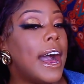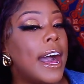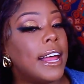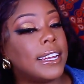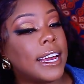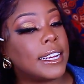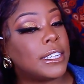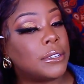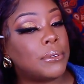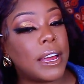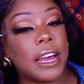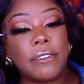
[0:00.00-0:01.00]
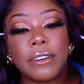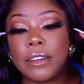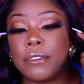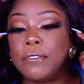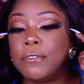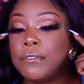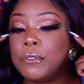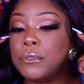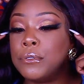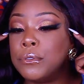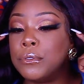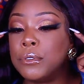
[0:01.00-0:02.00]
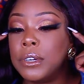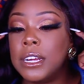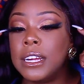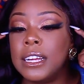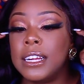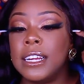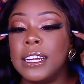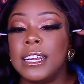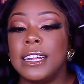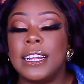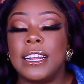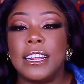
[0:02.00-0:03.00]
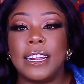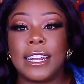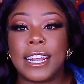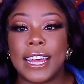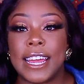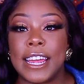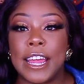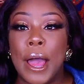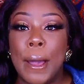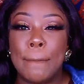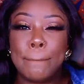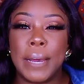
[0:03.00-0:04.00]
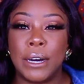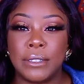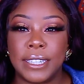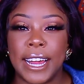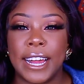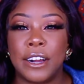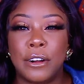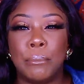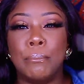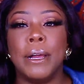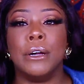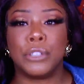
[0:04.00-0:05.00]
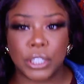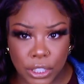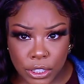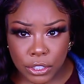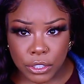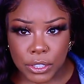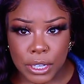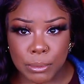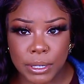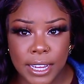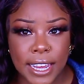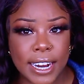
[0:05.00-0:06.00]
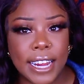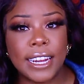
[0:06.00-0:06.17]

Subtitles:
I like to have a full lay meltdown melted. You know what I'm saying?